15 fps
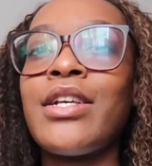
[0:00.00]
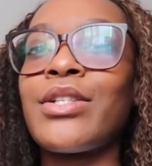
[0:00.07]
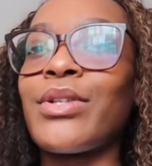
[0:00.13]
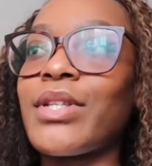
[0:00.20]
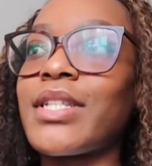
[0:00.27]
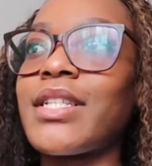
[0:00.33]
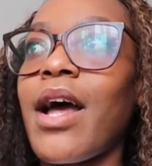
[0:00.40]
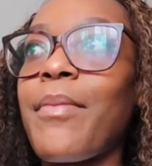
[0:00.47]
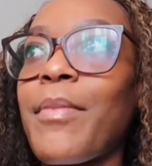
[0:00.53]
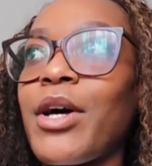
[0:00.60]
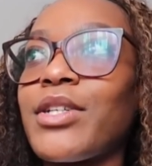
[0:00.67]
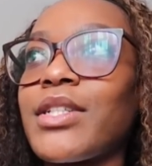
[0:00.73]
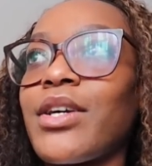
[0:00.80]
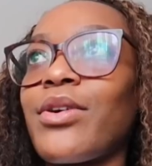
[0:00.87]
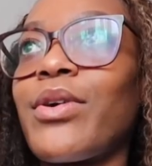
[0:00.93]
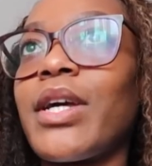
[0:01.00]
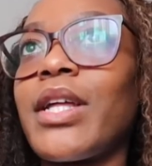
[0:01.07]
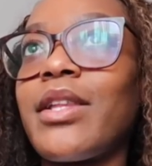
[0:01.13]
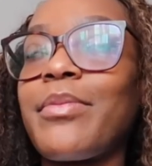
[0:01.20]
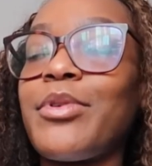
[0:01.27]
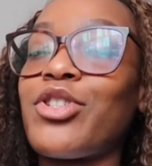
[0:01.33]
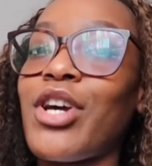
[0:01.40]
So this time I was like, okay,
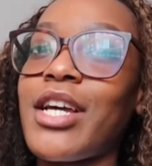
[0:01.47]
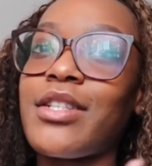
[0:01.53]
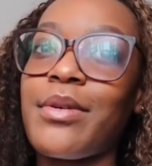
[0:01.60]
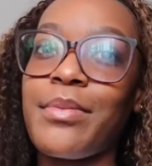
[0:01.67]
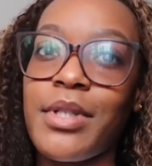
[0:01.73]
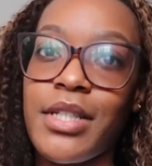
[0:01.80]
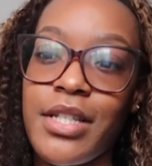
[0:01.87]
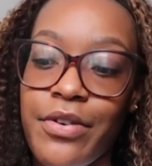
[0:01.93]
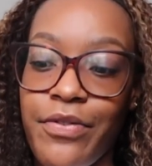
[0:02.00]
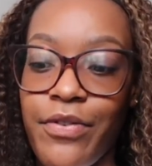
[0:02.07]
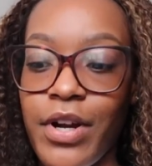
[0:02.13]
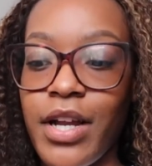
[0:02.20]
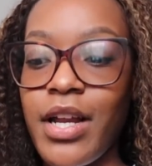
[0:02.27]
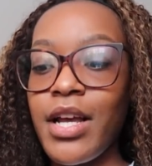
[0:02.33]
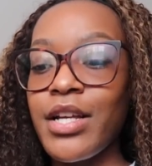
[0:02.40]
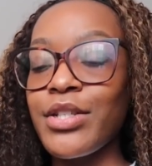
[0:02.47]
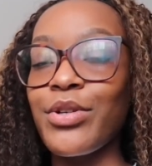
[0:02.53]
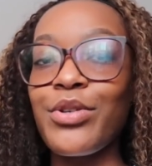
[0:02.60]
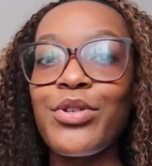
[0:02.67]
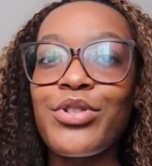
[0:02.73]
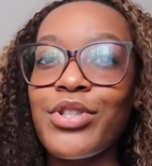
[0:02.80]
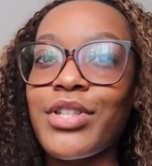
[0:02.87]
let me try something different. So
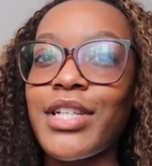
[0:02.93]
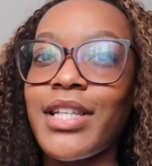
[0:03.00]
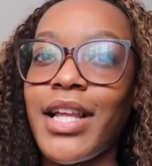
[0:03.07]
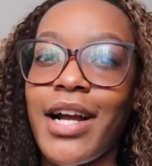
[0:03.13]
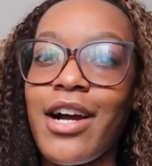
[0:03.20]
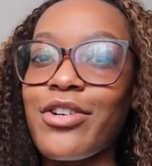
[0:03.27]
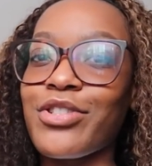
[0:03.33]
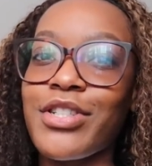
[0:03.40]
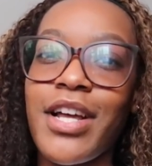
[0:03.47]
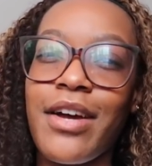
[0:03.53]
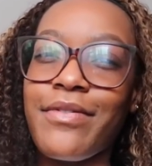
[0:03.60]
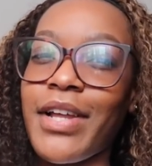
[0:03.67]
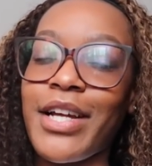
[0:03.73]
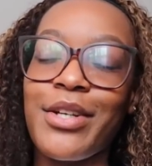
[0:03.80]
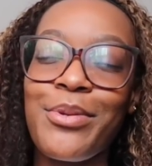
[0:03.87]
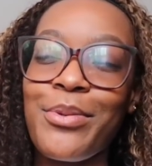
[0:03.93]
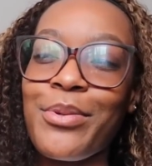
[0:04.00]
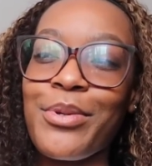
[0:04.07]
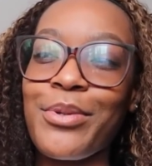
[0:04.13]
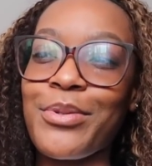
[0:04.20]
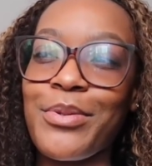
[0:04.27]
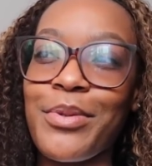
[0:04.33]
usually, like, I'll just have like
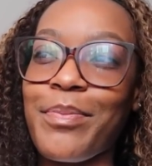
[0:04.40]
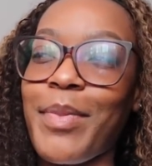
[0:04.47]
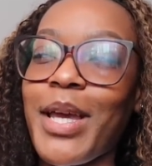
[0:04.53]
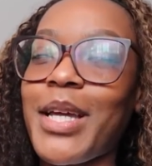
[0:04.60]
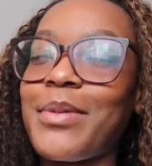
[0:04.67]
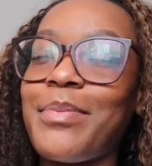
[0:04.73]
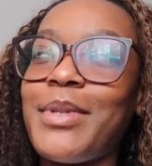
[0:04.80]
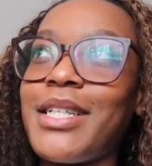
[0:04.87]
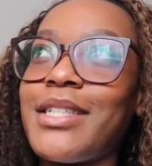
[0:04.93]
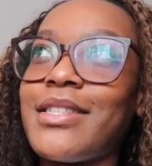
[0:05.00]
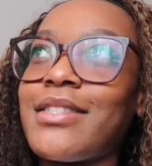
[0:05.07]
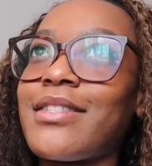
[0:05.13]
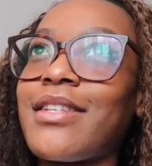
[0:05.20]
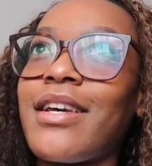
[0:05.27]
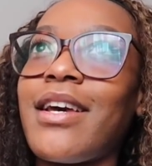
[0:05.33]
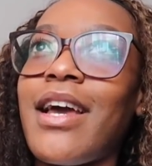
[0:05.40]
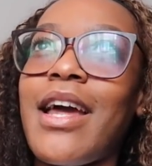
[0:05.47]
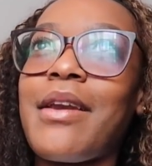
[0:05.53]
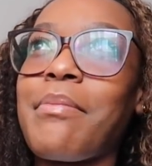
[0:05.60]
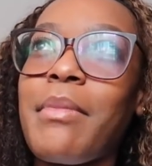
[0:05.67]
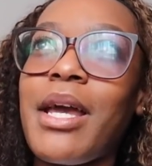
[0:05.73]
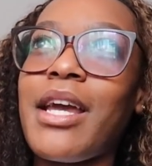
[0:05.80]
noodles with baked beans
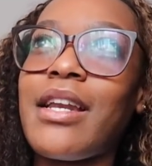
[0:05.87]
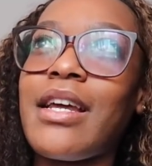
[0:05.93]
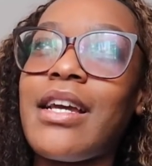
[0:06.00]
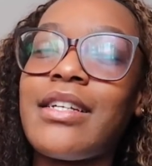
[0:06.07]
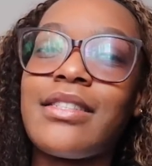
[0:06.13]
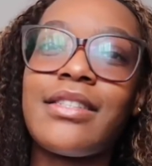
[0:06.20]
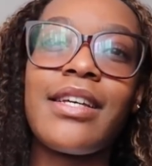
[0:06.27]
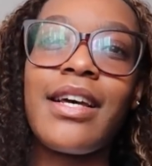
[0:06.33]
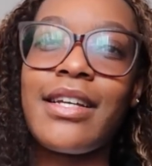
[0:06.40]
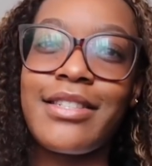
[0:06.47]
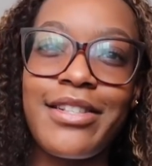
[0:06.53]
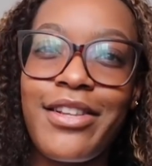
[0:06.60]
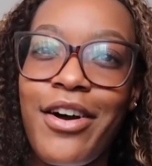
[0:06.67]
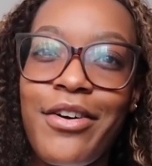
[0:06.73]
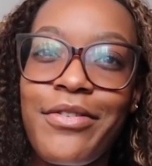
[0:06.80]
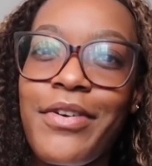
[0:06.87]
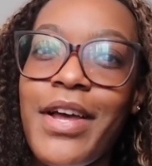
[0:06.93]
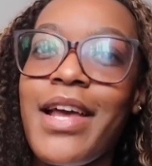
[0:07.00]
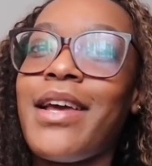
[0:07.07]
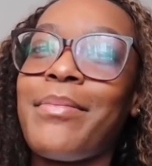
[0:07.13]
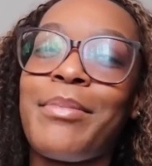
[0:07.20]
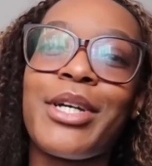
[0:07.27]
and mayonnaise and stuff
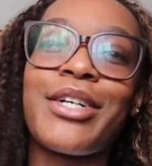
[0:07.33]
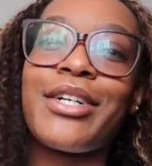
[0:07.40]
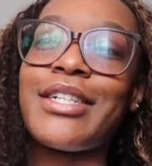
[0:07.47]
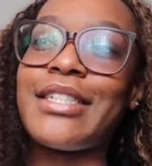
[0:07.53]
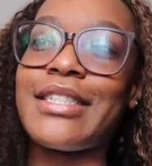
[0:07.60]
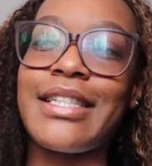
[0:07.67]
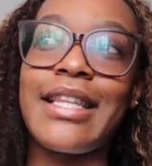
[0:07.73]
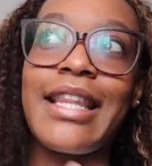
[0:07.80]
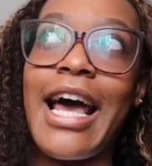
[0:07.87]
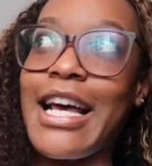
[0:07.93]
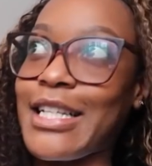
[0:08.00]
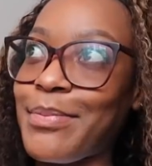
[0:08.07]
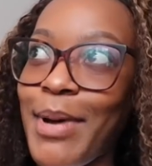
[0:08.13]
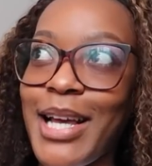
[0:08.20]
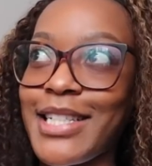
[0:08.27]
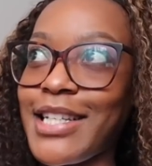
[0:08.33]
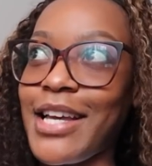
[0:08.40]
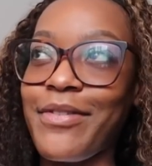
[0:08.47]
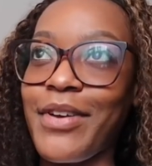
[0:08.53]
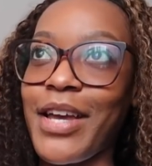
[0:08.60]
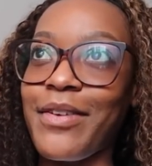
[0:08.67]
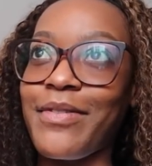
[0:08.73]
because that's my
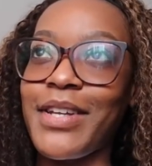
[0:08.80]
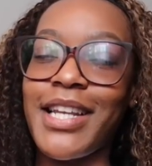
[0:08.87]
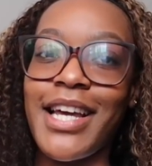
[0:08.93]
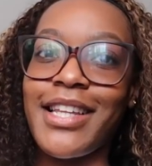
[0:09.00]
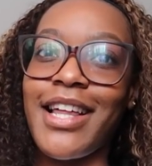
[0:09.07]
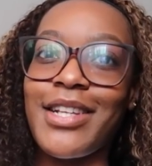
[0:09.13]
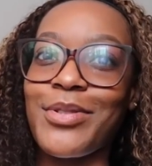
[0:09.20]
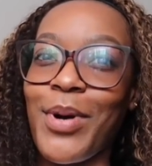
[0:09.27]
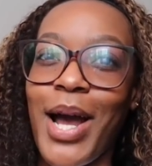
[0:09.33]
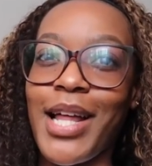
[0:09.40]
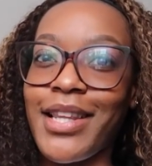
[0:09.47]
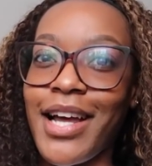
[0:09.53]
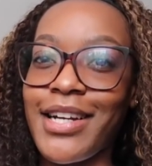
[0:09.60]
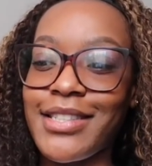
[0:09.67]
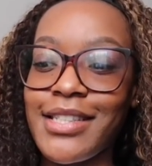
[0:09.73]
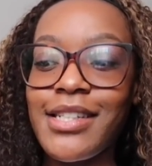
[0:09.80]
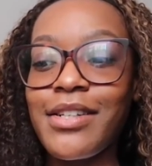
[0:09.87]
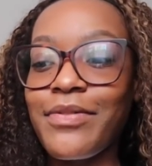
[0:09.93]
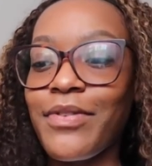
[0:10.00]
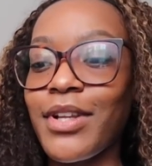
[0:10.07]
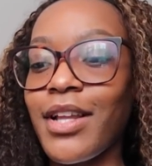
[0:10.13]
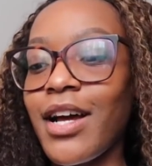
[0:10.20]
safe haven. Like, that's what I like to
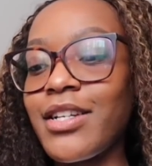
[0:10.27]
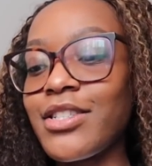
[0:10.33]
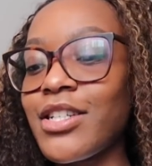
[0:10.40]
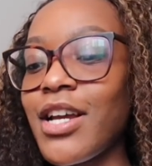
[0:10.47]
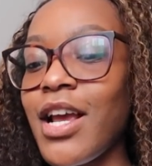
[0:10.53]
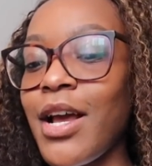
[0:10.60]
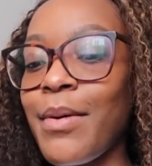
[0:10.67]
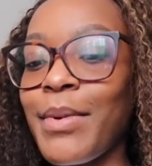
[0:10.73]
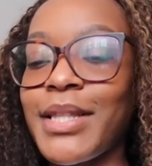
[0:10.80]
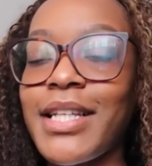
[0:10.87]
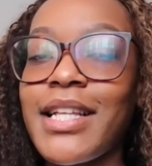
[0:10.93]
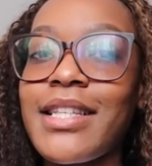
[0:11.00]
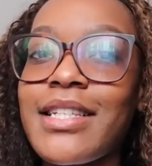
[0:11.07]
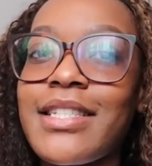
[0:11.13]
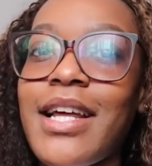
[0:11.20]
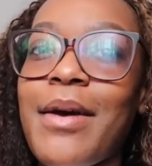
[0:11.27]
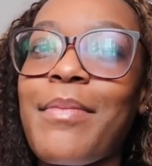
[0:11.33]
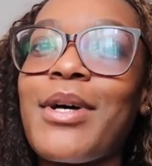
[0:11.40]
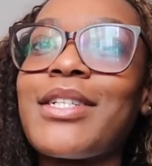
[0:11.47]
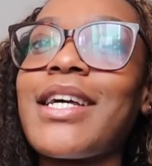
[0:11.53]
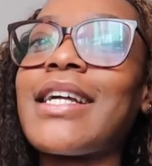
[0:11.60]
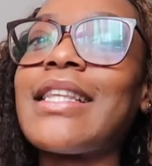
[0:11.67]
eat for lunch. But then this time I
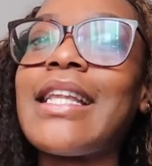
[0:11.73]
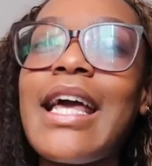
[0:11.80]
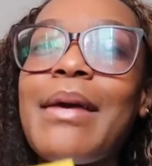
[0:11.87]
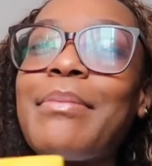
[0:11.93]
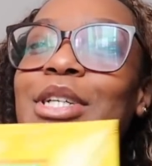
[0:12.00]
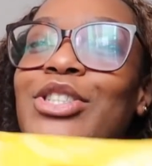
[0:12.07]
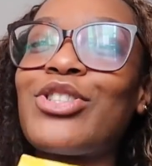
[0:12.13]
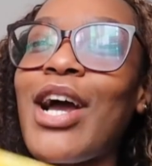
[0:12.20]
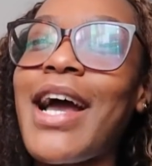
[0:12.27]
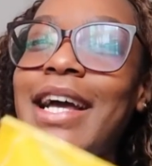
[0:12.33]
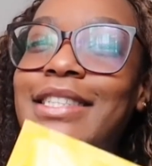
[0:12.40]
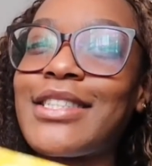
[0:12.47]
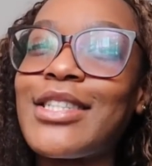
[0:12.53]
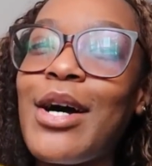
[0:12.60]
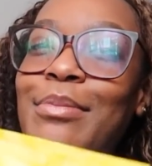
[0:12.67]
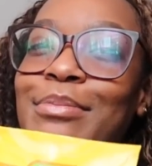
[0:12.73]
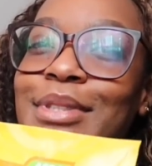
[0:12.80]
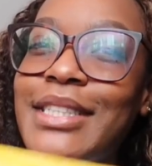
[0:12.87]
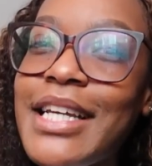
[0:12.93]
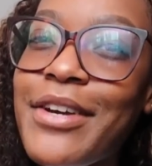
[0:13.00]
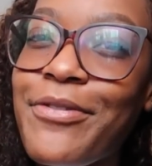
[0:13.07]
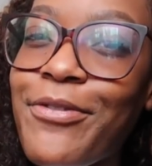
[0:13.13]
was like, let me try something
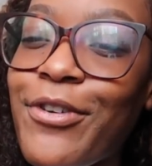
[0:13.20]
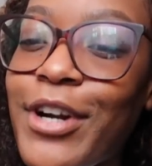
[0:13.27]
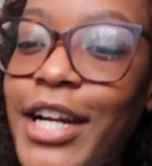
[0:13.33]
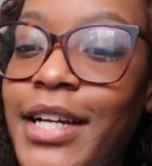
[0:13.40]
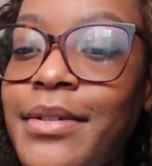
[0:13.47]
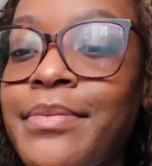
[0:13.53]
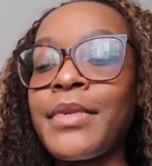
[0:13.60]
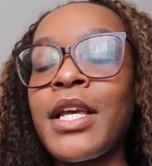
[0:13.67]
different.